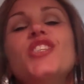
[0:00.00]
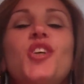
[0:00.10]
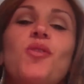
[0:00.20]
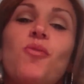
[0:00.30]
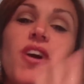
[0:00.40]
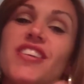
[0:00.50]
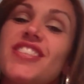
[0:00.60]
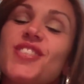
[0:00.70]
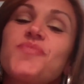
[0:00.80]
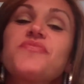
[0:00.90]
Joey
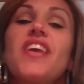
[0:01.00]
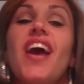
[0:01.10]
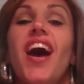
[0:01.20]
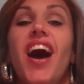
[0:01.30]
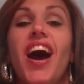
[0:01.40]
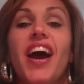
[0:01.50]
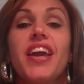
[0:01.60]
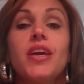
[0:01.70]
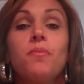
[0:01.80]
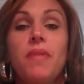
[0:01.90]
Walsh. I
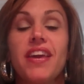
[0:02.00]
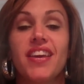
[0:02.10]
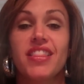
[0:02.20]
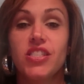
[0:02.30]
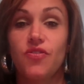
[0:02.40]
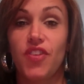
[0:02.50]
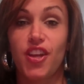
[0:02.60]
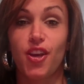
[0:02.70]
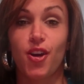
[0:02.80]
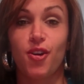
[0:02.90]
am making this
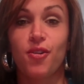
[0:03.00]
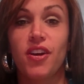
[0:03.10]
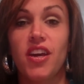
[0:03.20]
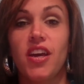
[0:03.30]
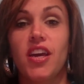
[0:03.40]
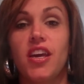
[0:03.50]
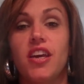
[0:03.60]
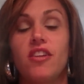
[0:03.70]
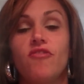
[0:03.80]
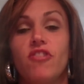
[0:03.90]
video
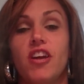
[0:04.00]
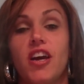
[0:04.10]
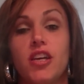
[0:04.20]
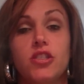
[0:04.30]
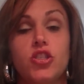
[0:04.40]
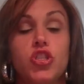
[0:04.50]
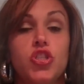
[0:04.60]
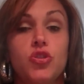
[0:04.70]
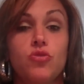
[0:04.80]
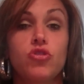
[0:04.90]
in regards
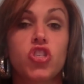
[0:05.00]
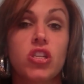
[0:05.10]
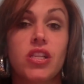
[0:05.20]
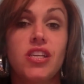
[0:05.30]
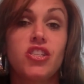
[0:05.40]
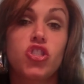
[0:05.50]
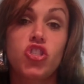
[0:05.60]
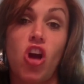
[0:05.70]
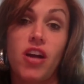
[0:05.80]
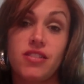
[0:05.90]
to Chalene
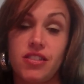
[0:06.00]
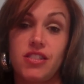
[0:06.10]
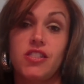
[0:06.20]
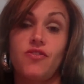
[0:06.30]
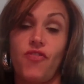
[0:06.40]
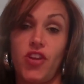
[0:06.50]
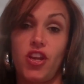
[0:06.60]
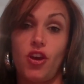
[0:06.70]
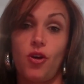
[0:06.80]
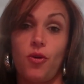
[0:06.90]
Johnson's
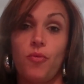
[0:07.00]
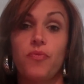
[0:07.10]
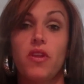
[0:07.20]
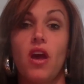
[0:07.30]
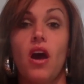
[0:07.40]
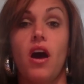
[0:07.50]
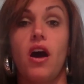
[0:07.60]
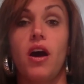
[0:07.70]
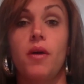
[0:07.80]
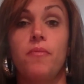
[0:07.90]
video
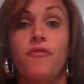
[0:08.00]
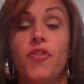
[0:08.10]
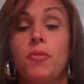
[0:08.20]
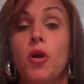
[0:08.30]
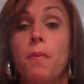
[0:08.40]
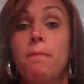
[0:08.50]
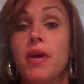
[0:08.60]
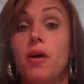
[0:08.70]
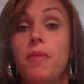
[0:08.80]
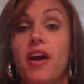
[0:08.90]
from her
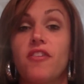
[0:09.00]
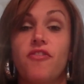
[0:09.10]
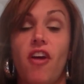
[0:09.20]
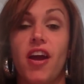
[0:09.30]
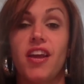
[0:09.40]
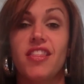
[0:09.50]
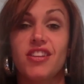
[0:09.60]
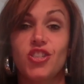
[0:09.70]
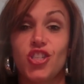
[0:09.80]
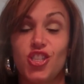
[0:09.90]
Mailbag Friday
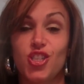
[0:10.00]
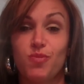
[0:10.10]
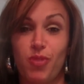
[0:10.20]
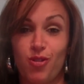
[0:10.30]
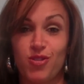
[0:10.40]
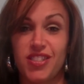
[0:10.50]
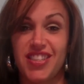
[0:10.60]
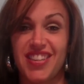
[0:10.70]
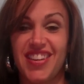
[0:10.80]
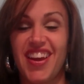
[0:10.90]
that she just
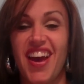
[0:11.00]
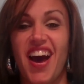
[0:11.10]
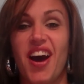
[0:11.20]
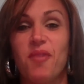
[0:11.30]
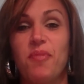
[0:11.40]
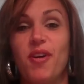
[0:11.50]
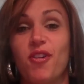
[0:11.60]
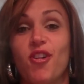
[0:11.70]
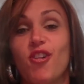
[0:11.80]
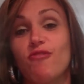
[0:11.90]
posted
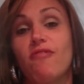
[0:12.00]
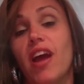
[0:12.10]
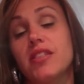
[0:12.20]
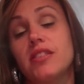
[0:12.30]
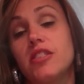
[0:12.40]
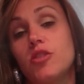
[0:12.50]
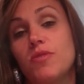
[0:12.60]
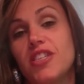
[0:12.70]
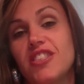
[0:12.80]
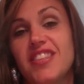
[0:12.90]
about her rat
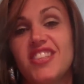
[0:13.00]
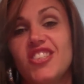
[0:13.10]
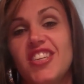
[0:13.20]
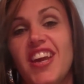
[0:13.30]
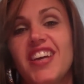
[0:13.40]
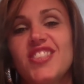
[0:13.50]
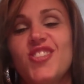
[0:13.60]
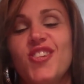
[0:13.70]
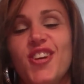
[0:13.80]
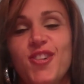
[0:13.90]
situation that she has
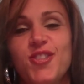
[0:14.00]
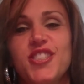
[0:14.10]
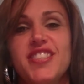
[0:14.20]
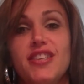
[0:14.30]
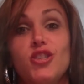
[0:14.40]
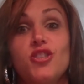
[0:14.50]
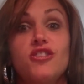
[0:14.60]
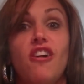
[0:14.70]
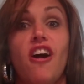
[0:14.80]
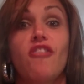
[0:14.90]
in her house. She said she
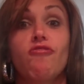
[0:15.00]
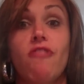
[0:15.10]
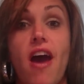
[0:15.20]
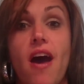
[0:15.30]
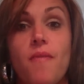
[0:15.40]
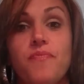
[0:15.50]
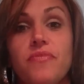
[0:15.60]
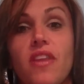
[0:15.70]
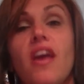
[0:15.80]
saw a rat